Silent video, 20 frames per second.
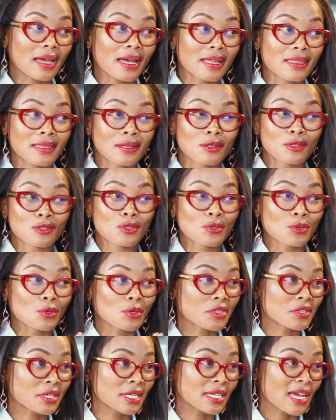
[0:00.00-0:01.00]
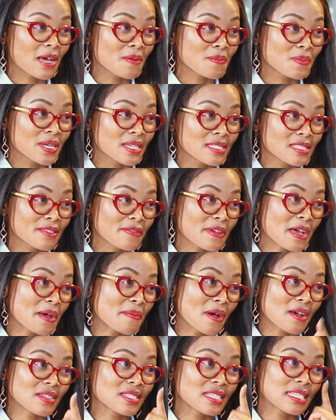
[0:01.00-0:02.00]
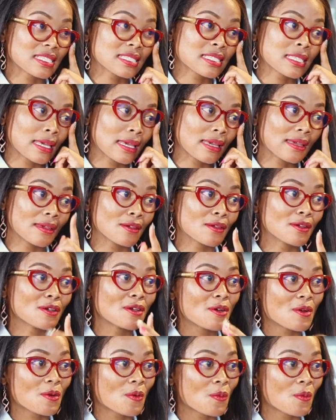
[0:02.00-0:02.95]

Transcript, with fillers: I think two or three companies have come out and say yeah.